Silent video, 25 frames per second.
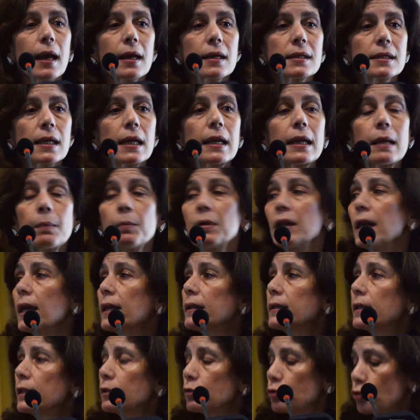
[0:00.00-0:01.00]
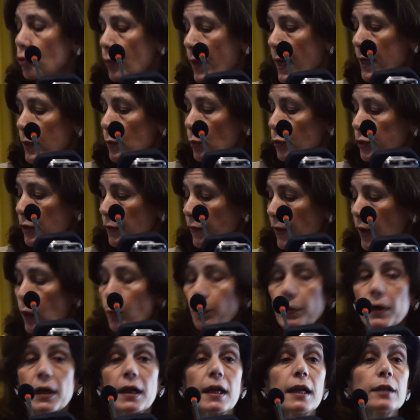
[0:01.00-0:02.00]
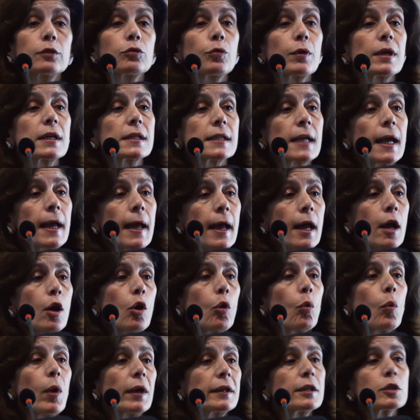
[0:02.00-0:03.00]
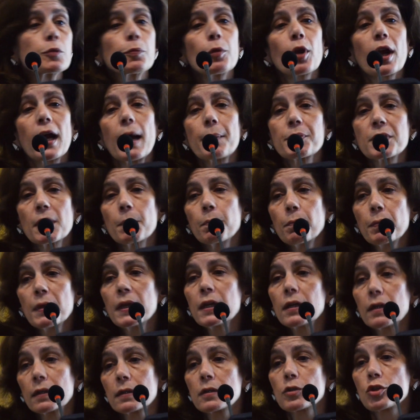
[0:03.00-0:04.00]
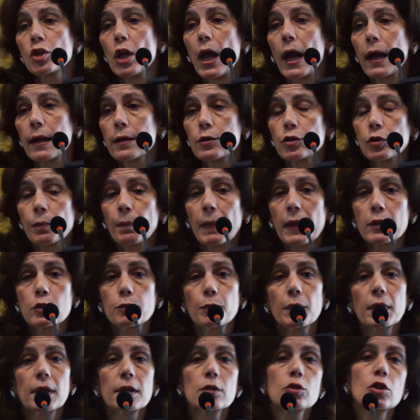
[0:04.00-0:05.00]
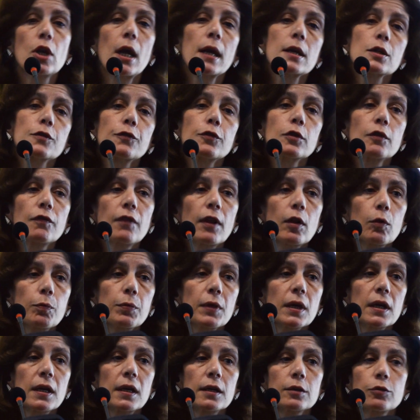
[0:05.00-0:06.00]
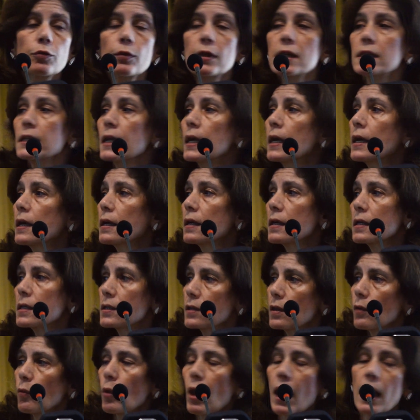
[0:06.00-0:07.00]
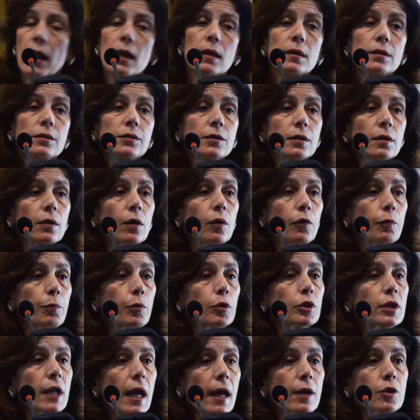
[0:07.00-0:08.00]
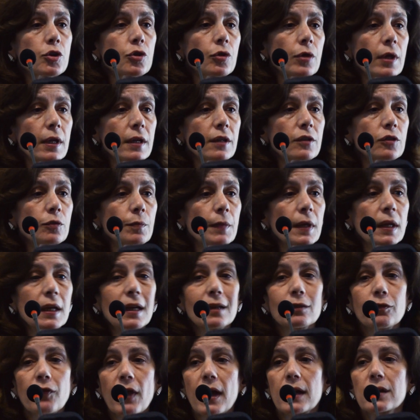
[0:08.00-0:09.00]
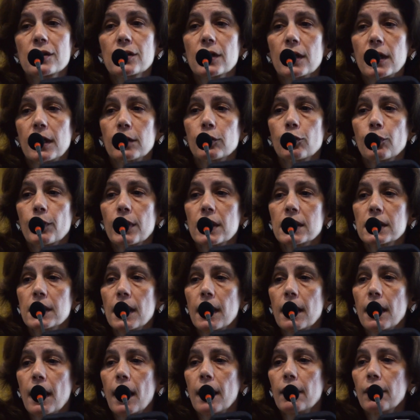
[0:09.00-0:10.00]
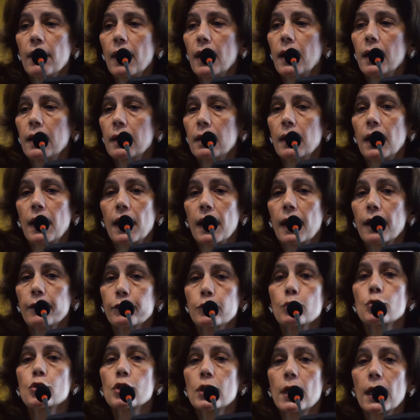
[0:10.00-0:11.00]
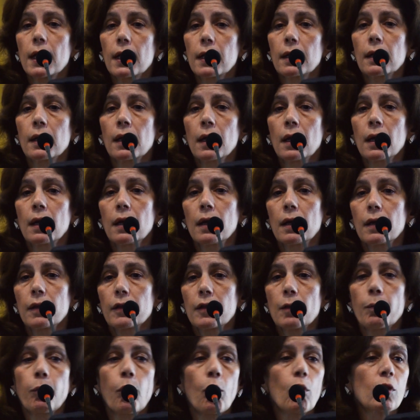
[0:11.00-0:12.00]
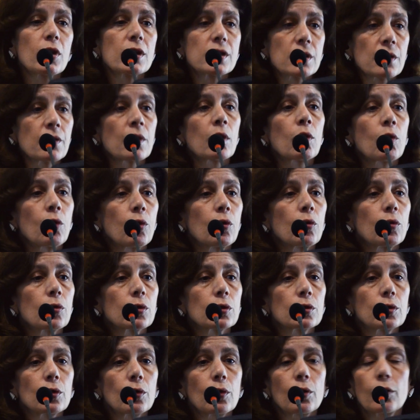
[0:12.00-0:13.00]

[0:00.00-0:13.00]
eliminating trade with developing countries. What is perhaps a bigger challenge, a much bigger challenge for developing countries, is the rise of protectionism in advanced countries. And there, I have to say, the ball is in the court